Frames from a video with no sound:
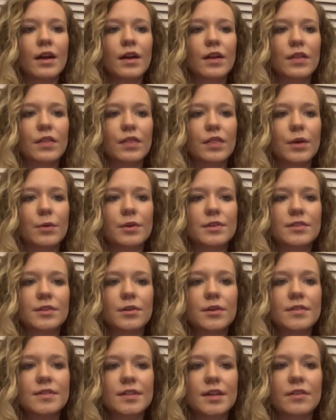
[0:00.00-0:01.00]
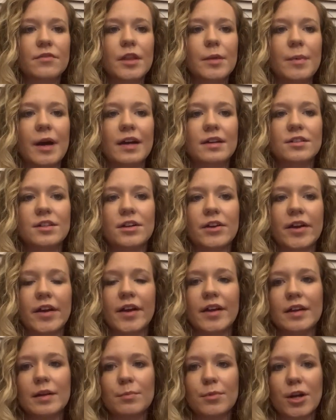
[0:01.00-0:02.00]
The results of the
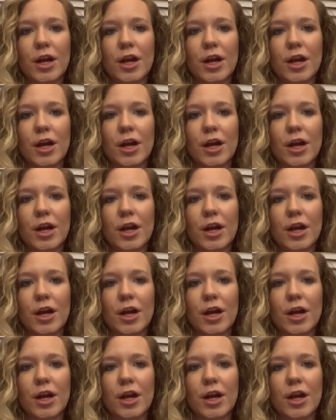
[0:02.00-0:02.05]
bacteria in